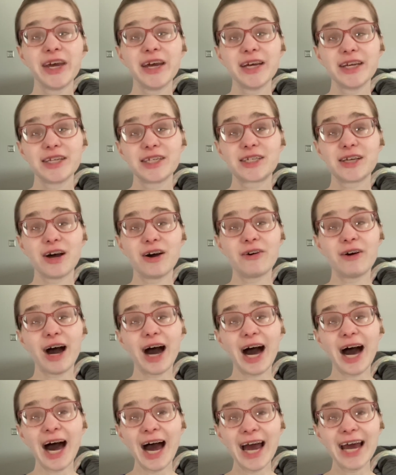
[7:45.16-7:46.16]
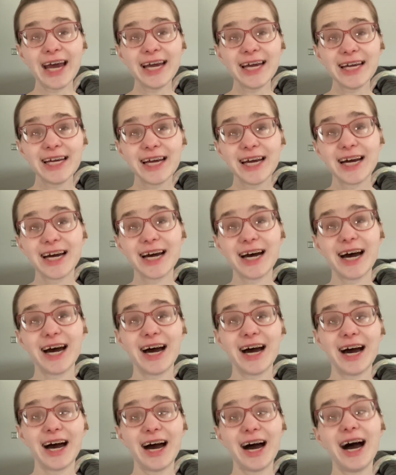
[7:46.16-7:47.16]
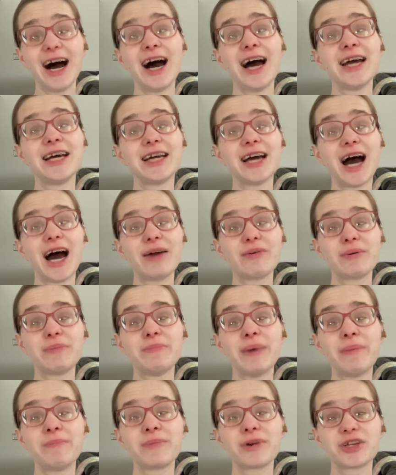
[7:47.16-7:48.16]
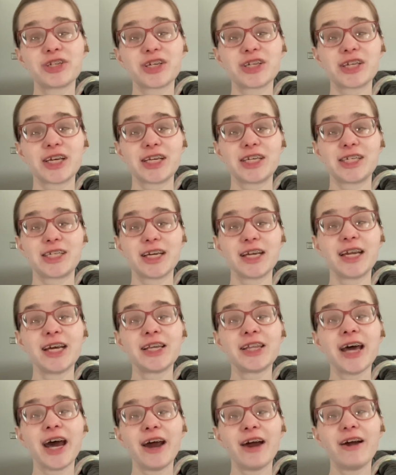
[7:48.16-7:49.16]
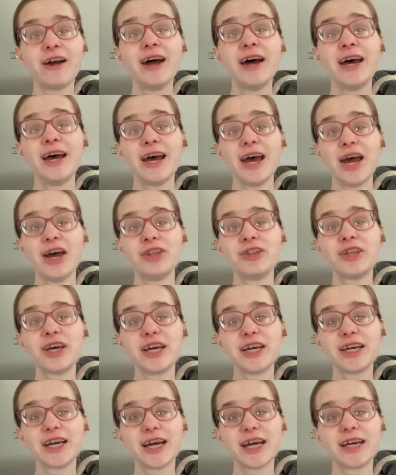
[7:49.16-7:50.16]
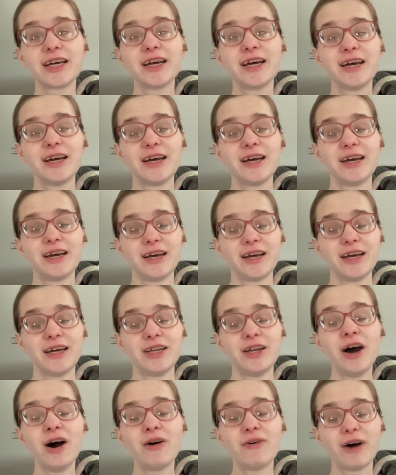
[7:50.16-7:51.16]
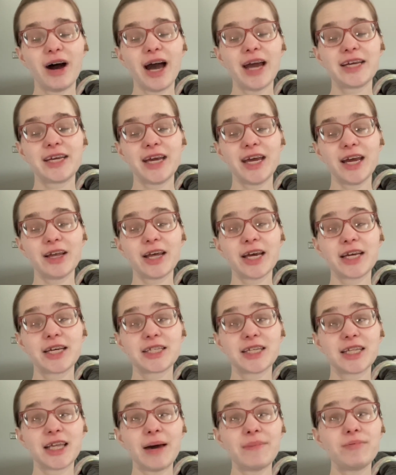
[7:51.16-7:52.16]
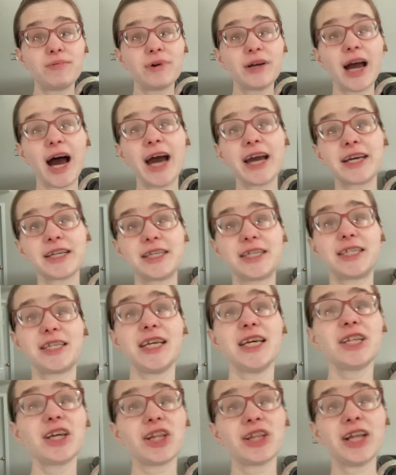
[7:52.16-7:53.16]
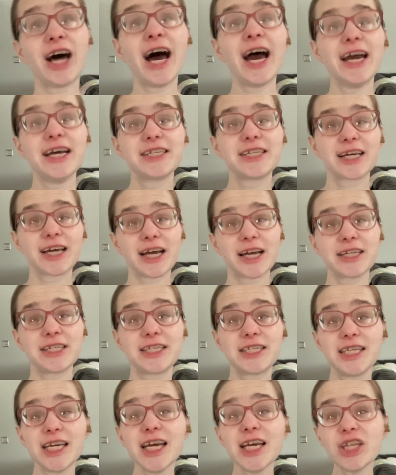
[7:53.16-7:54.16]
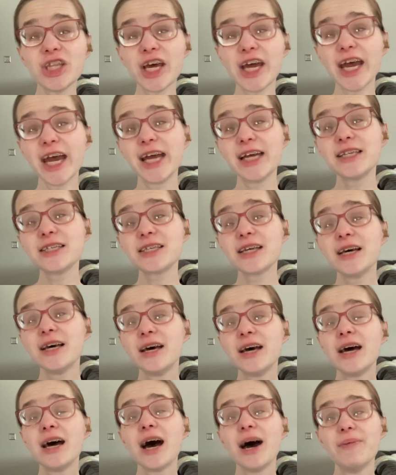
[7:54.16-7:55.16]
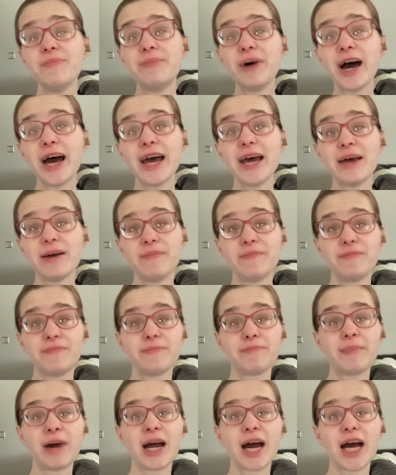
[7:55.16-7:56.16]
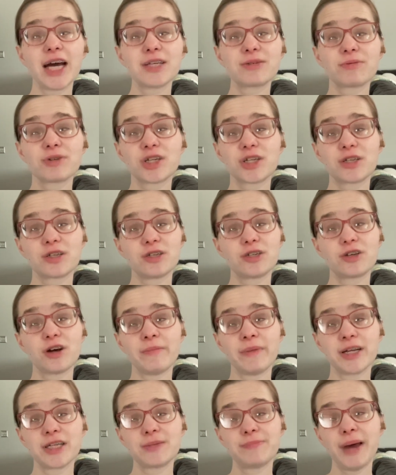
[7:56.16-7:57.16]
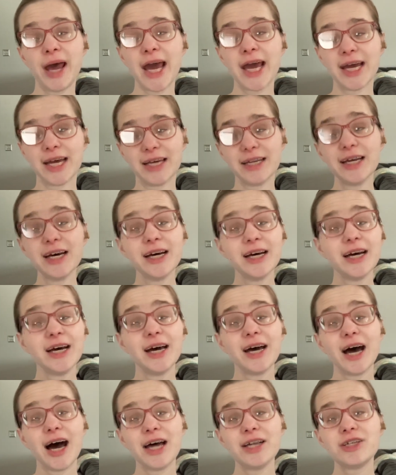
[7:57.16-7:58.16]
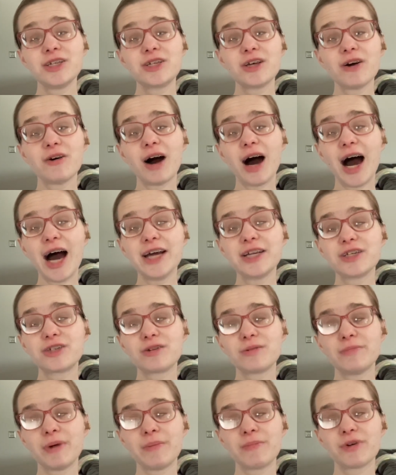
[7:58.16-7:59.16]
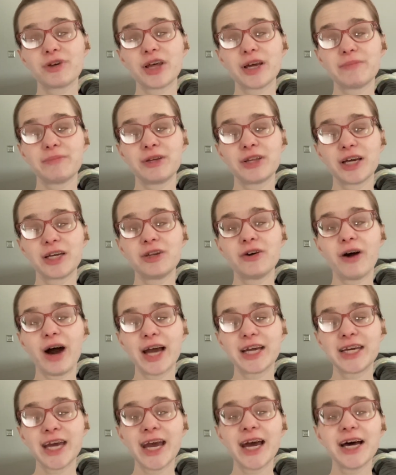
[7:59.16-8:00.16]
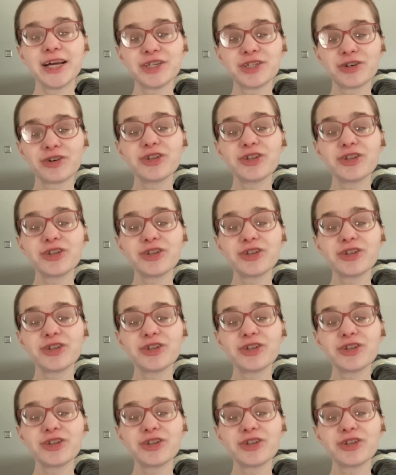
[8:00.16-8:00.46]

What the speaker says: So I remember just like sitting there and thinking, no, I can't, like, cause at that point I could see the lights, like I could see things, but my eyes were just in so much pain. And so I just remember like being like, no, I can't do